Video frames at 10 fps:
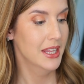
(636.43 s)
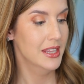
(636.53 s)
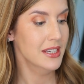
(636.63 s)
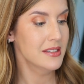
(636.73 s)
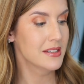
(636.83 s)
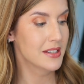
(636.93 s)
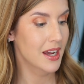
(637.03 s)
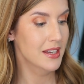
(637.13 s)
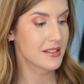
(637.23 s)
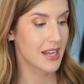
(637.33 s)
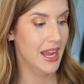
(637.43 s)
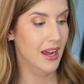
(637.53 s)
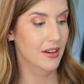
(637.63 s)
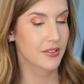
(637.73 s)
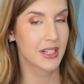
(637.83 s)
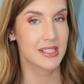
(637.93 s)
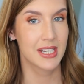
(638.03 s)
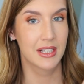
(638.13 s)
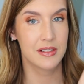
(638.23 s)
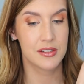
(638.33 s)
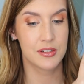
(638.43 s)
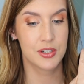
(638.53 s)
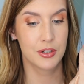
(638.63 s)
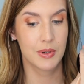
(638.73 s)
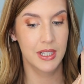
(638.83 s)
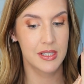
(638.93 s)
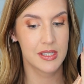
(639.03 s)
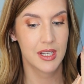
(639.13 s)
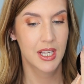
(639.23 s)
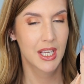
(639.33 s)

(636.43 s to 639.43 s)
This does have a tint to it,